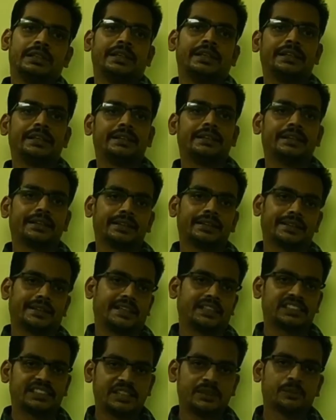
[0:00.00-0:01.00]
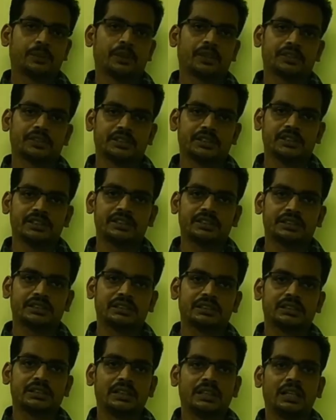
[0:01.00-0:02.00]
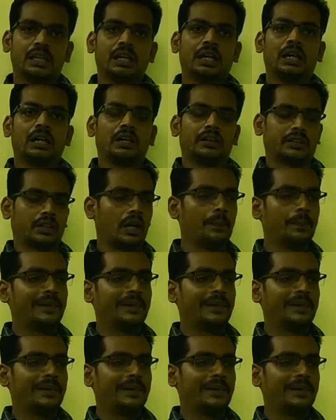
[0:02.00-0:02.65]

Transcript: In casting process, raw